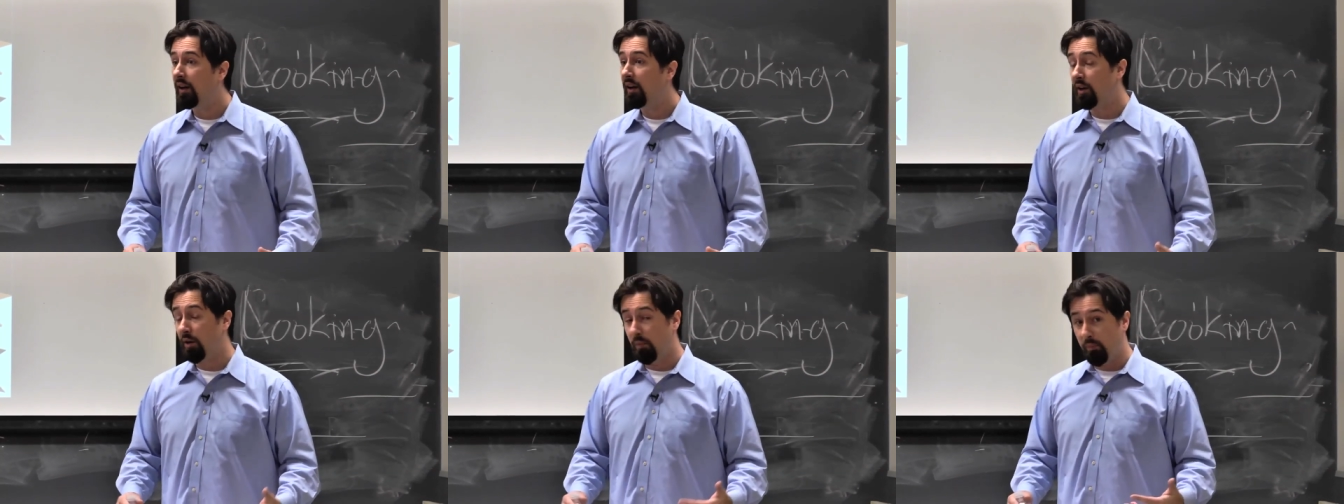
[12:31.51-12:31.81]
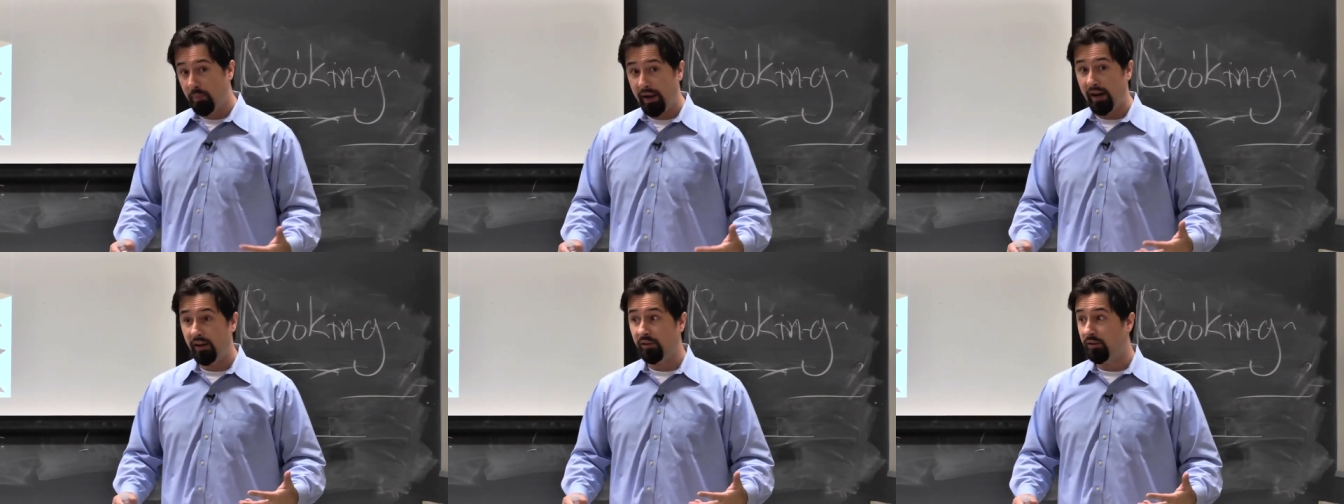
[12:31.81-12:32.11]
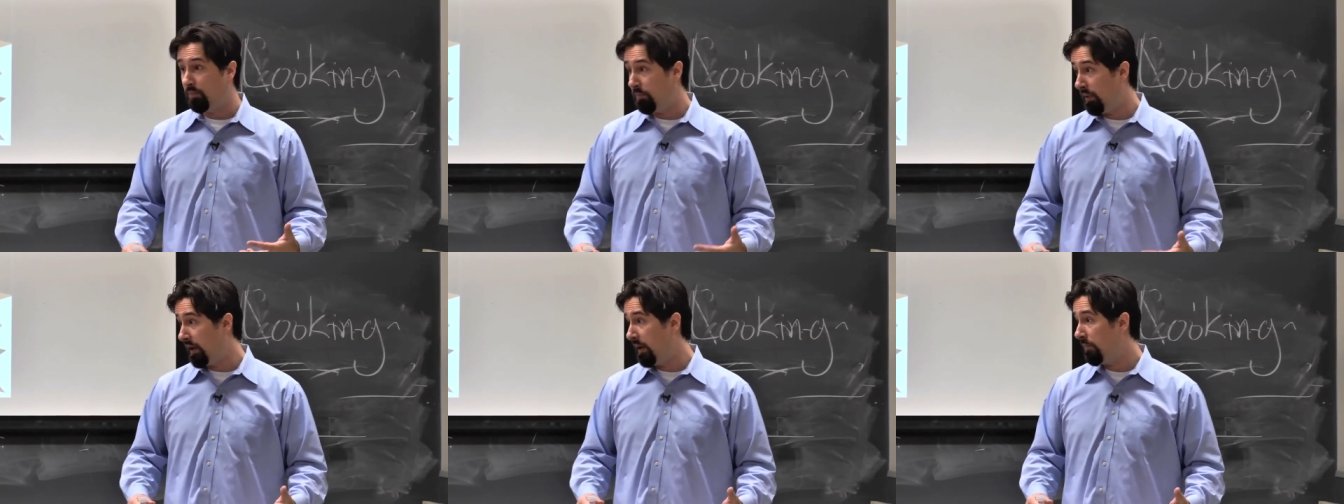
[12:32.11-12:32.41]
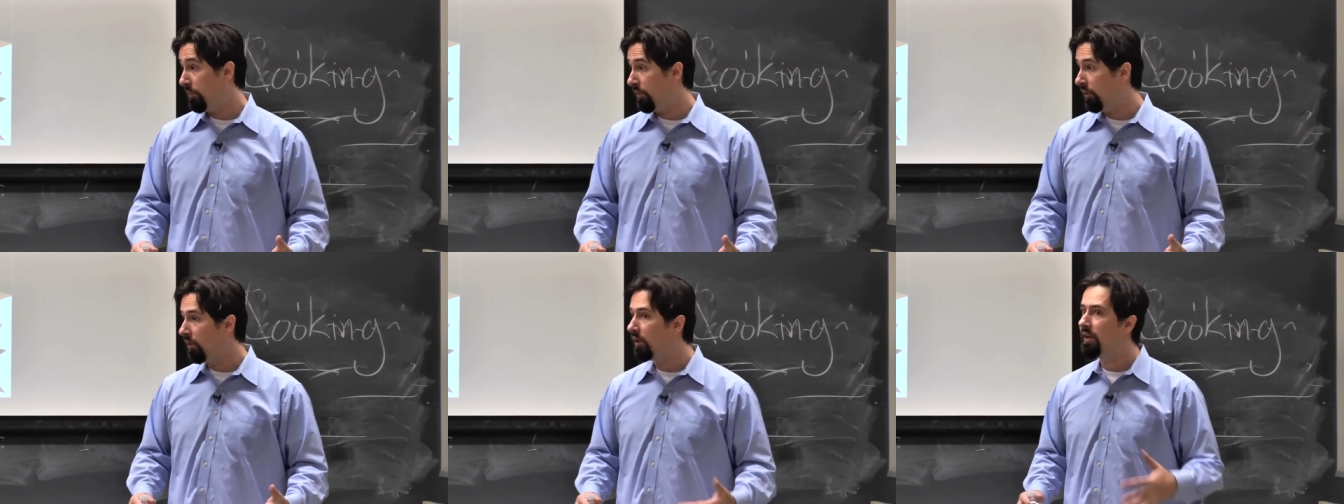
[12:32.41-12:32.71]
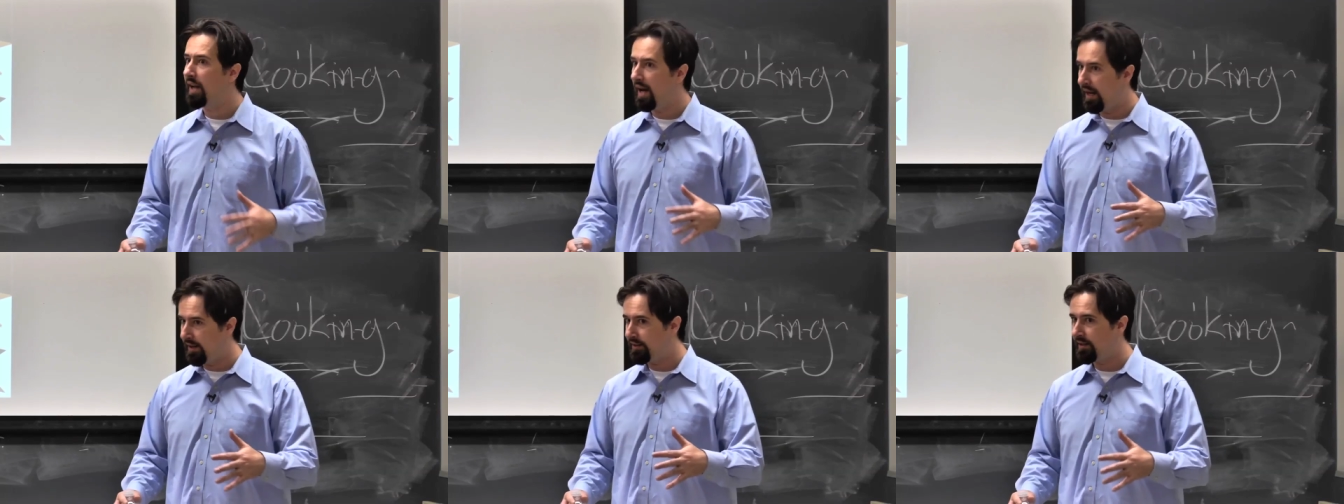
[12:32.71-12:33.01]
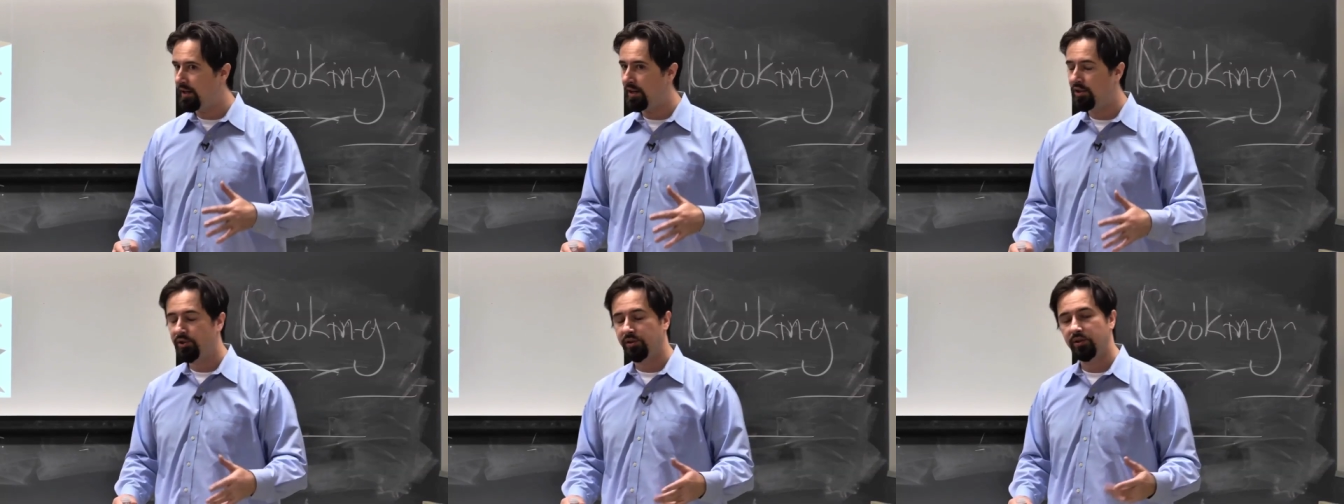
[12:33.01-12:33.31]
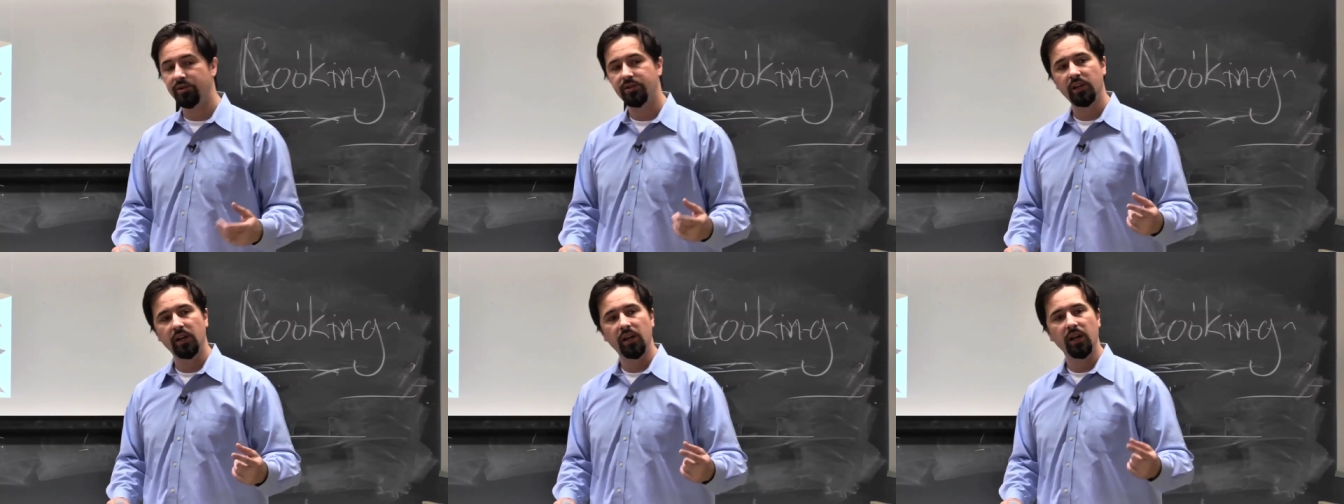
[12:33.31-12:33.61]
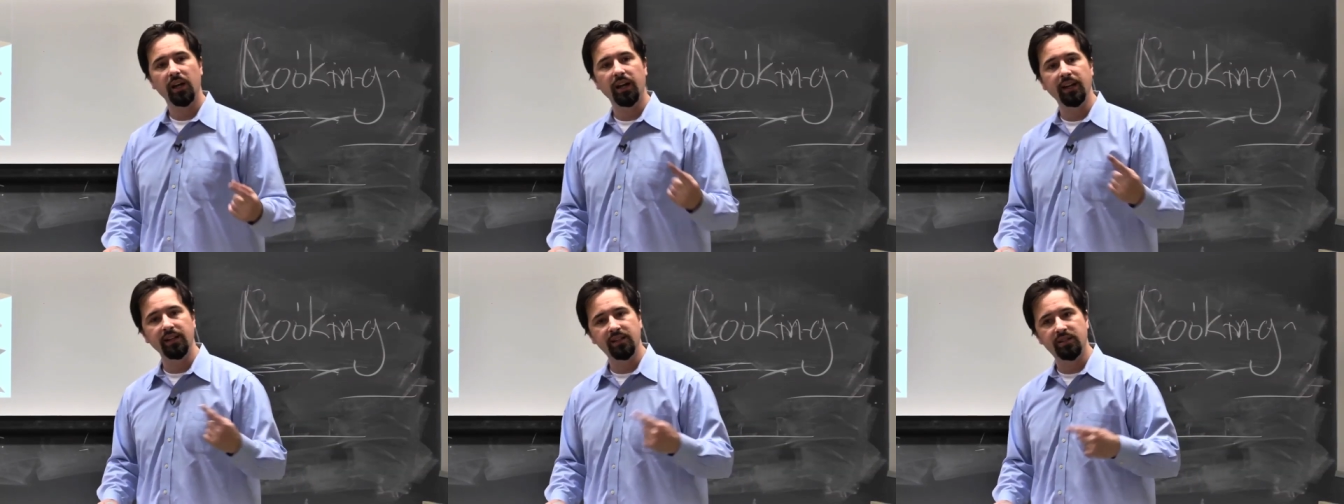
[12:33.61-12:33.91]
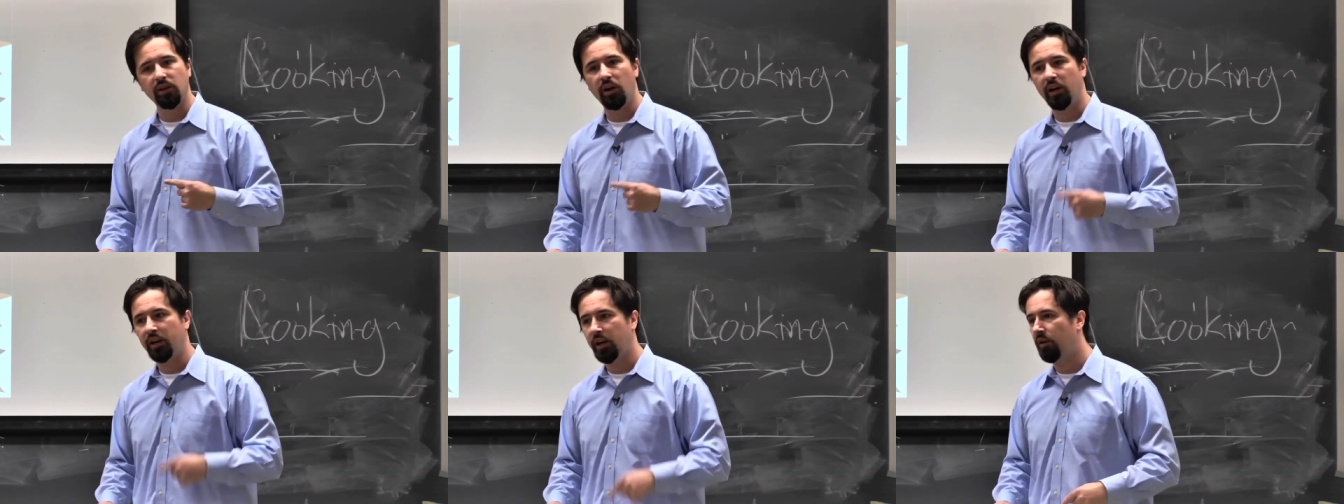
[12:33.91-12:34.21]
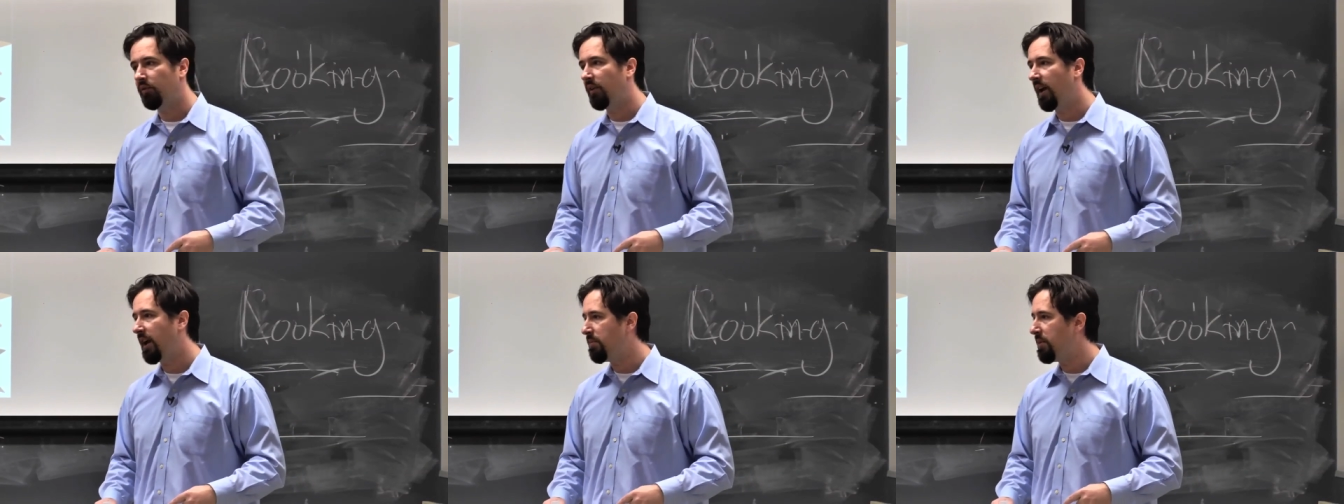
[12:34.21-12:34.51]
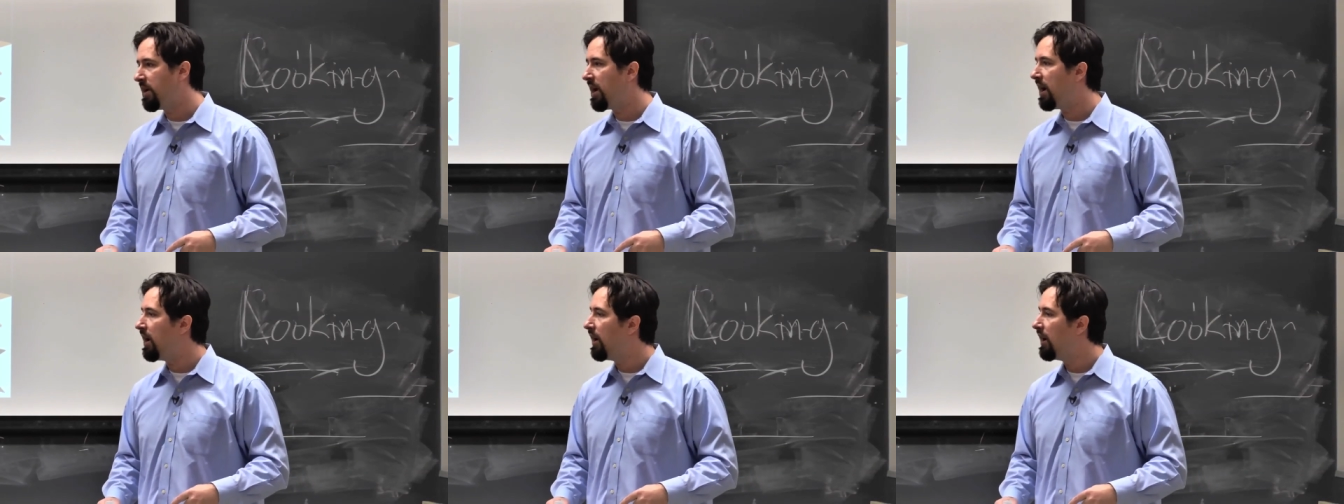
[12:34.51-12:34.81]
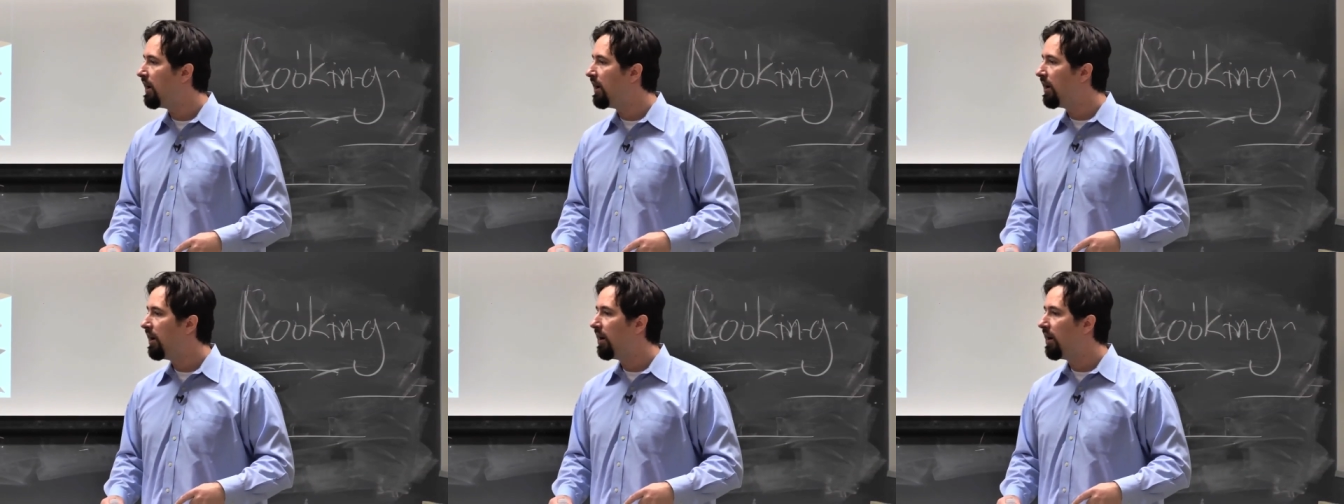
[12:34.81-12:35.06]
Compared to people, non essentials, in Saudi Arabia,